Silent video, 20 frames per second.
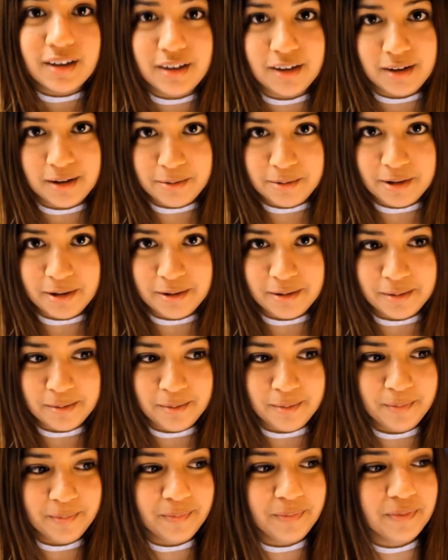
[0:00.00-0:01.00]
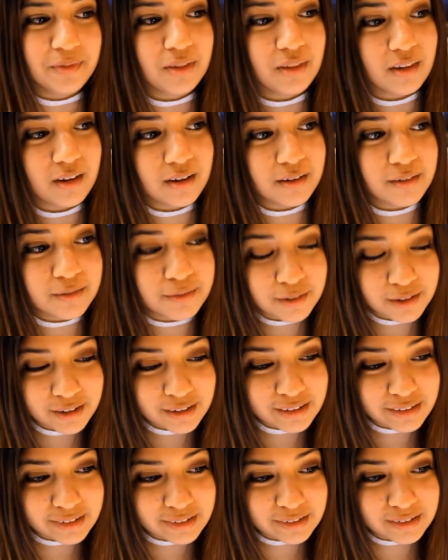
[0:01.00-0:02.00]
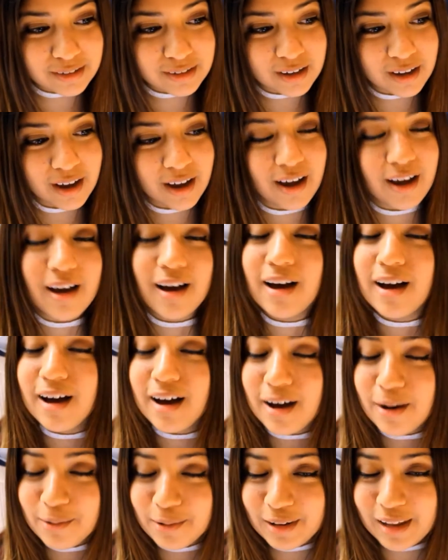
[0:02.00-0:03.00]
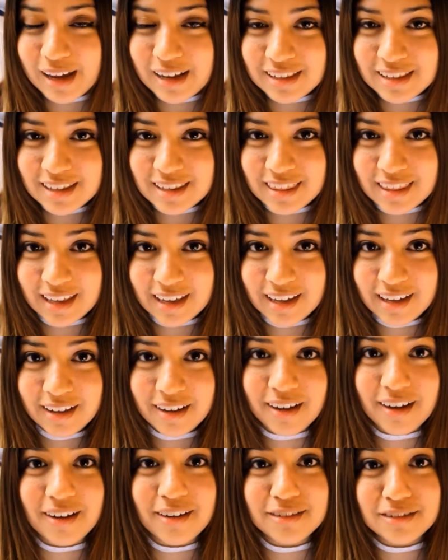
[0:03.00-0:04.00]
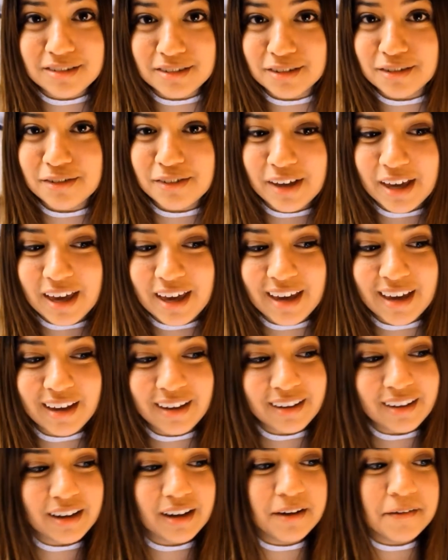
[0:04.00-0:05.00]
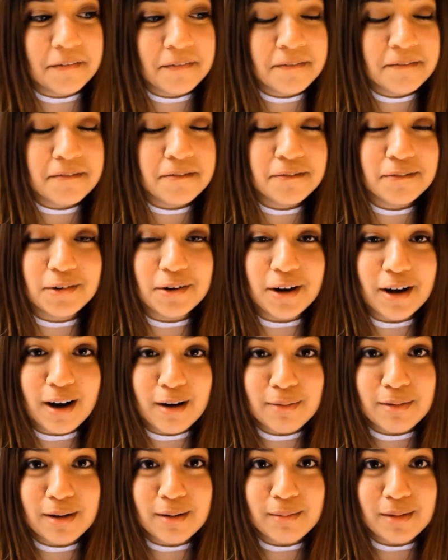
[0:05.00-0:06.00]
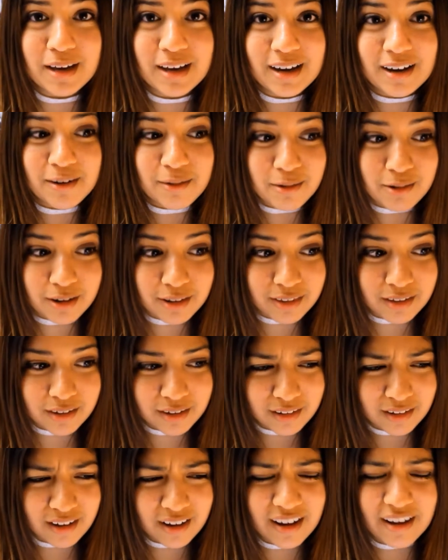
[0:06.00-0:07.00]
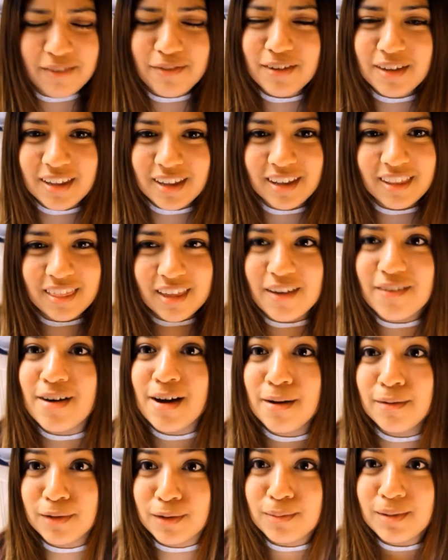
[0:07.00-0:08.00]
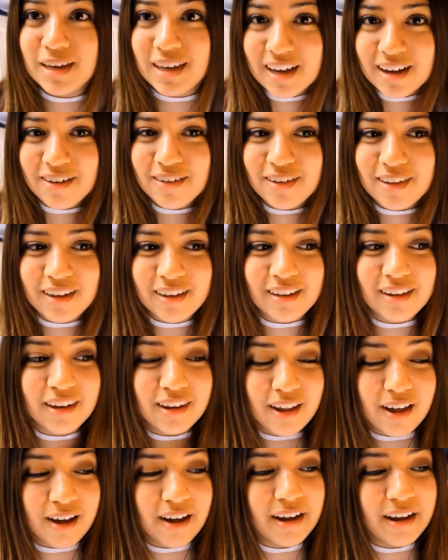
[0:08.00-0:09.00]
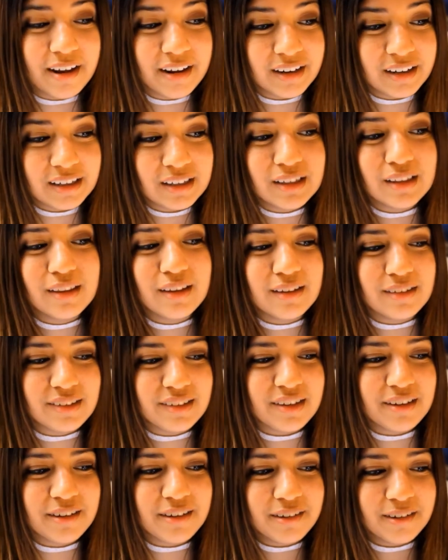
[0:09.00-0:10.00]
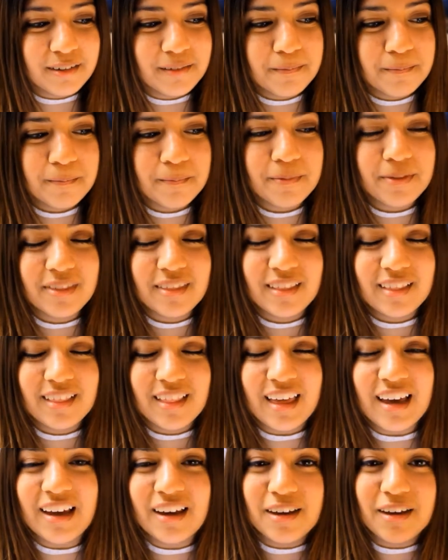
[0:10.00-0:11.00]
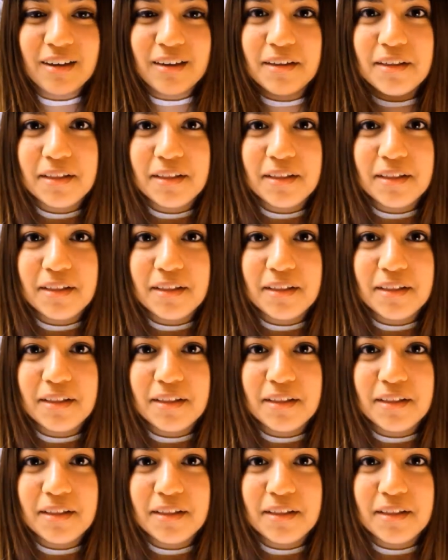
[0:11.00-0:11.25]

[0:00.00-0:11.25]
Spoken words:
Here we go. First, I would like to thank Surf Gang for helping me out with a lot. I feel like they've helped me out like a lot this year, like